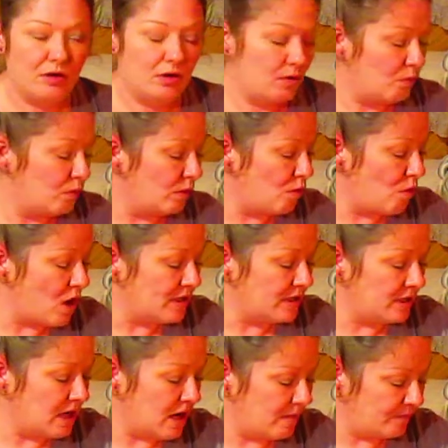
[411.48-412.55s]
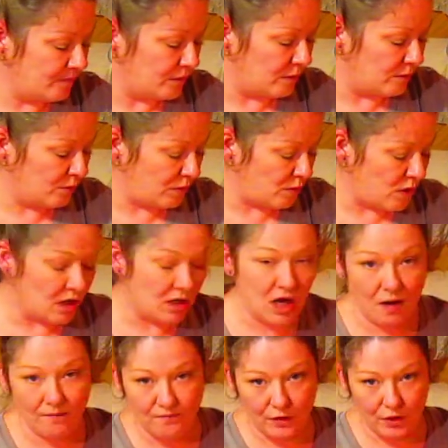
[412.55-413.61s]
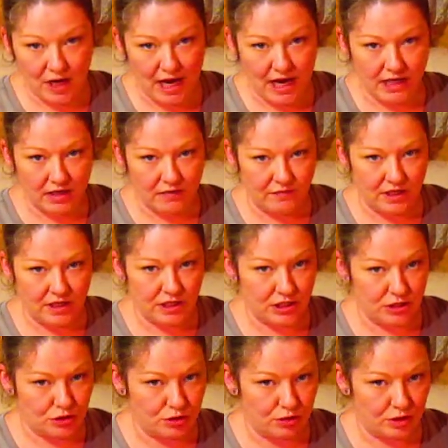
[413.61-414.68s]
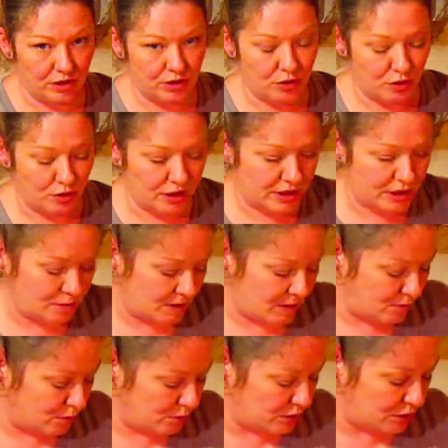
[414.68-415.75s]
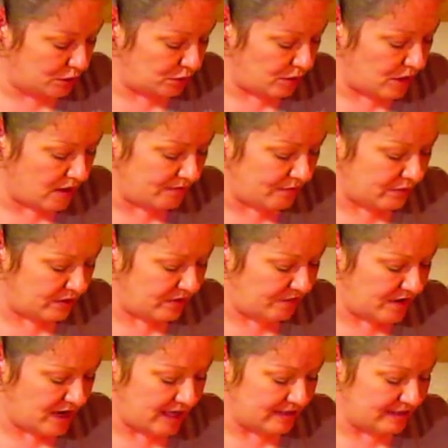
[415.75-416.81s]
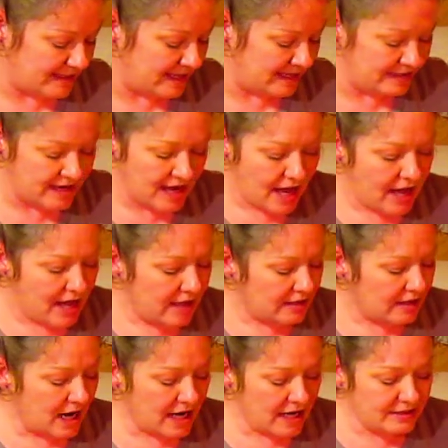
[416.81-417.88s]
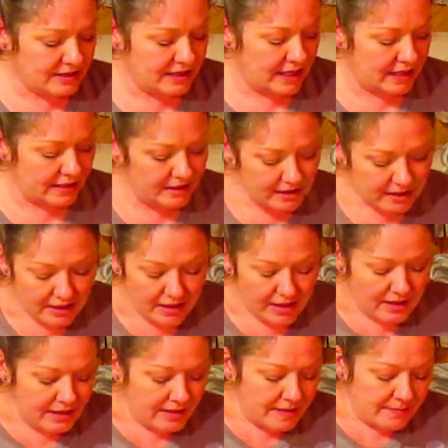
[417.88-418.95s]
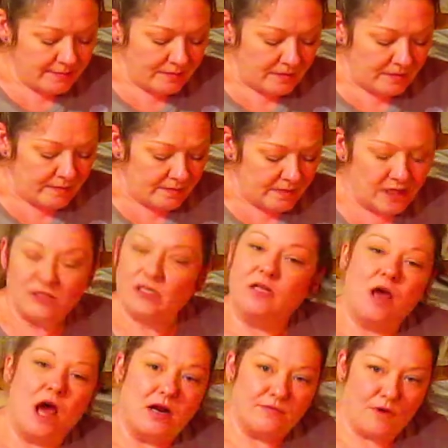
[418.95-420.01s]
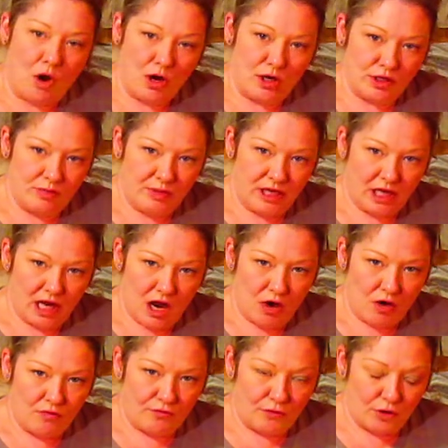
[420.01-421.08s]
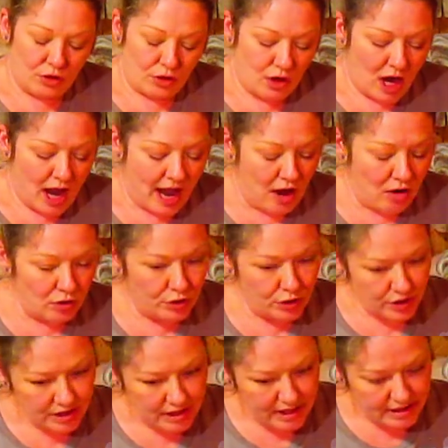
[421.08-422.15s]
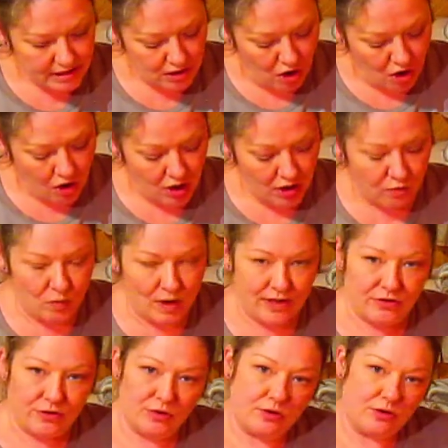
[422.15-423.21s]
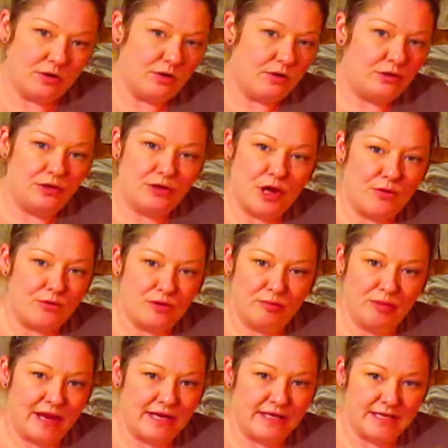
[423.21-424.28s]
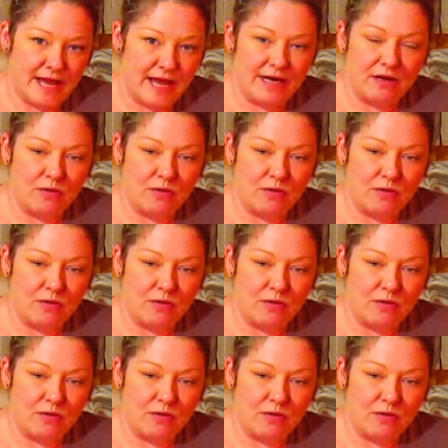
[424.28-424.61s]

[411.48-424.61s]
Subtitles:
we're wanting comfort. We want comfort and convenience to encourage people to cover their face. And like I said, there's a lot of argument over how good these are, and whether, you know, the bandana